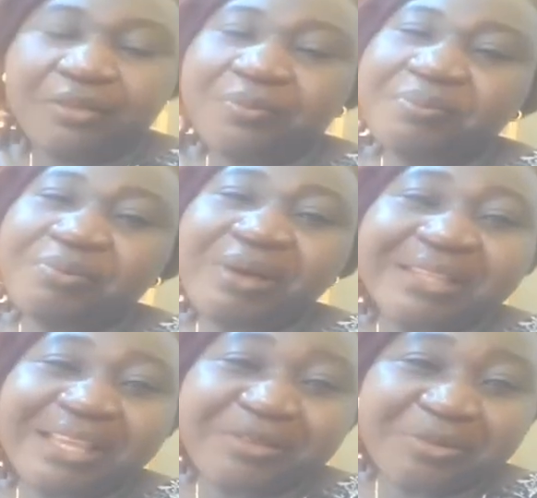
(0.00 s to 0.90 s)
You people
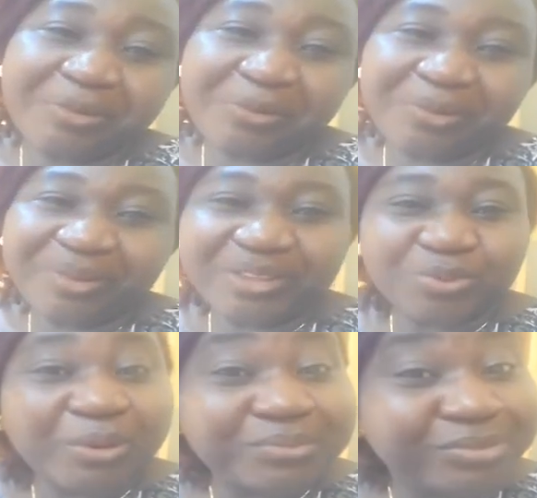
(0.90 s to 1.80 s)
are nice, so
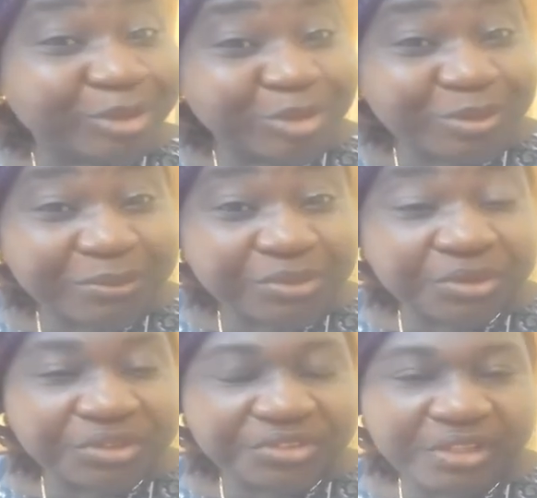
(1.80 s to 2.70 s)
it's what, customers
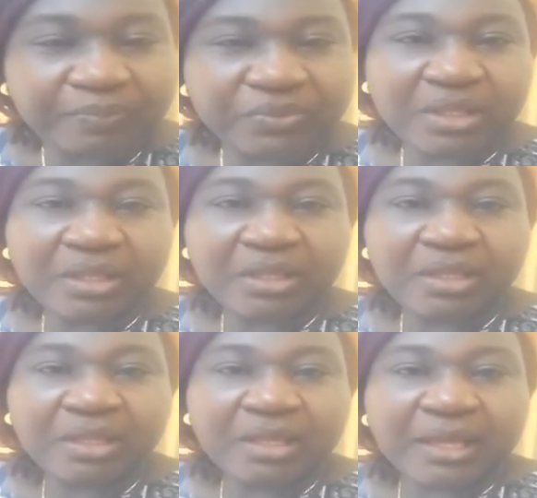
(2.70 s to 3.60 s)
what I'm saying.
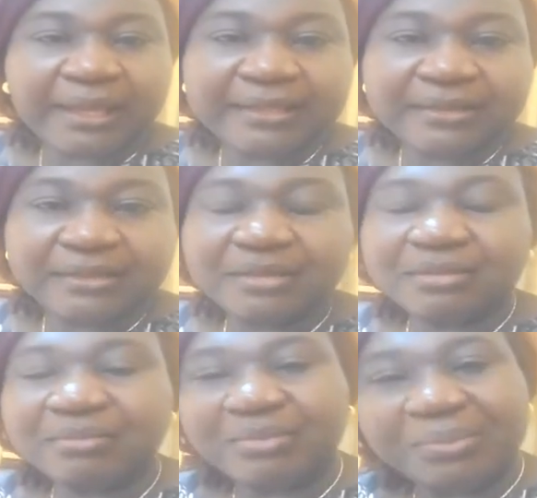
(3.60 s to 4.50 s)
And
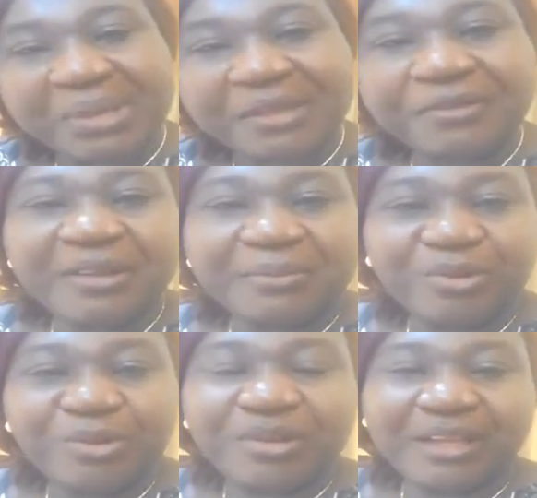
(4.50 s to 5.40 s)
my
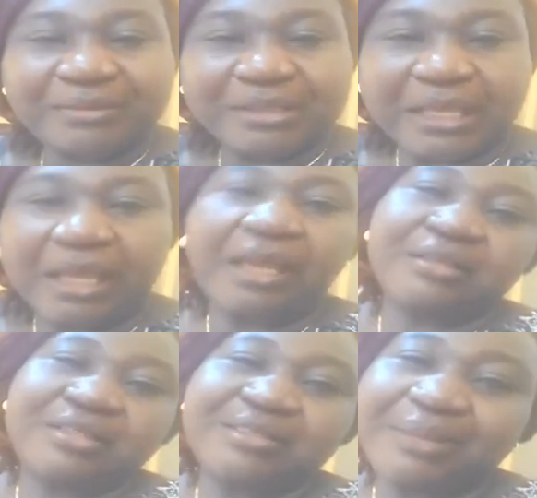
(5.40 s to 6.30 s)
rep will look at me that ah,
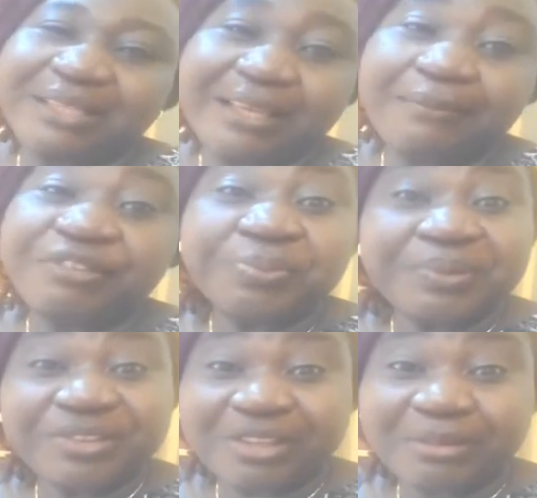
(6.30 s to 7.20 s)
this madam is
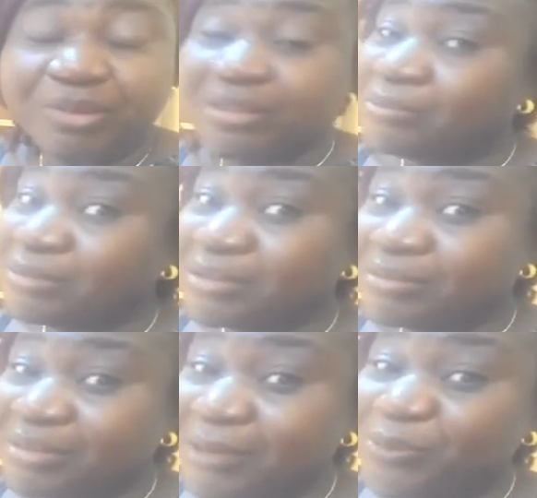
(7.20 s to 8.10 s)
patient, but the,
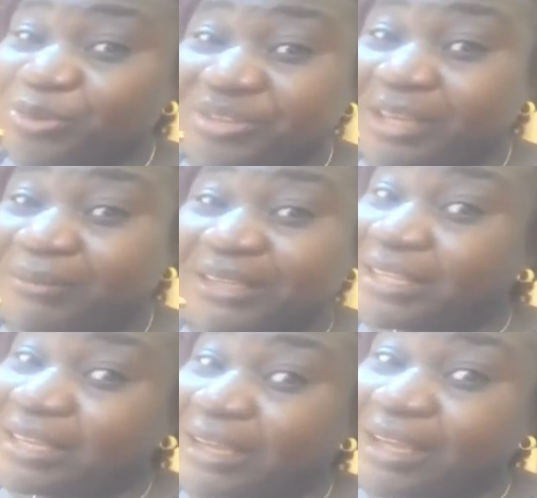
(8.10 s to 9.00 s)
the rep knows that
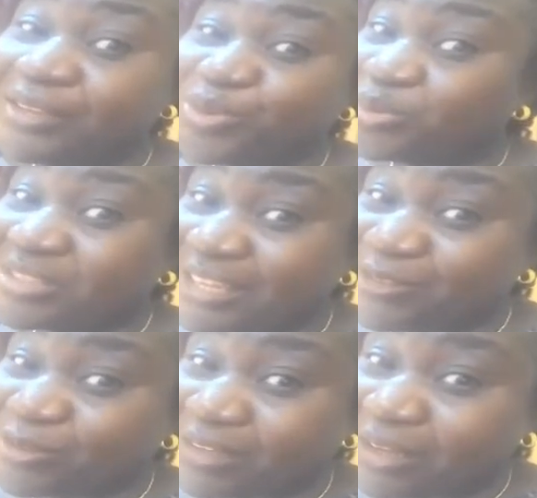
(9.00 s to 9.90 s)
madam has two
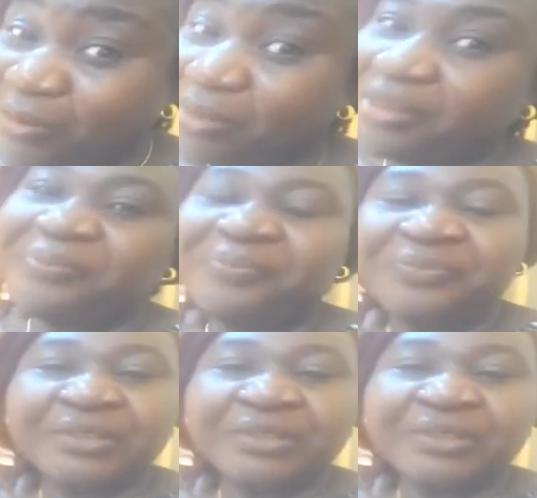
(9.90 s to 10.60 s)
sides of her coin.